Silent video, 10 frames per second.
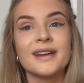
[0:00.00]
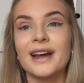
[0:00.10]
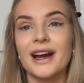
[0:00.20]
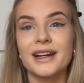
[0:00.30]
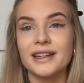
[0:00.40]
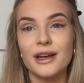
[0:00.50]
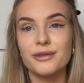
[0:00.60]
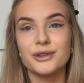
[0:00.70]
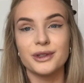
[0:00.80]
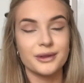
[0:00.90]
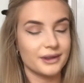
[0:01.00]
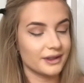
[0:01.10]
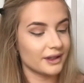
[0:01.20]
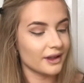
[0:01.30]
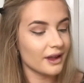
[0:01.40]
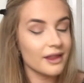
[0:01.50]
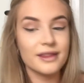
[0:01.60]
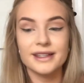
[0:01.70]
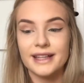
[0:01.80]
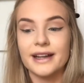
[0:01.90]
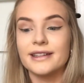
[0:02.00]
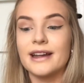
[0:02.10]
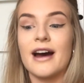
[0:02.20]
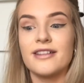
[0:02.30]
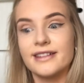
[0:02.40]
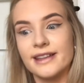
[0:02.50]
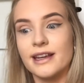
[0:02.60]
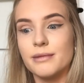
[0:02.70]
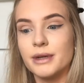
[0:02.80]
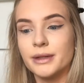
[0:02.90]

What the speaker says: I can never do the second eye the same.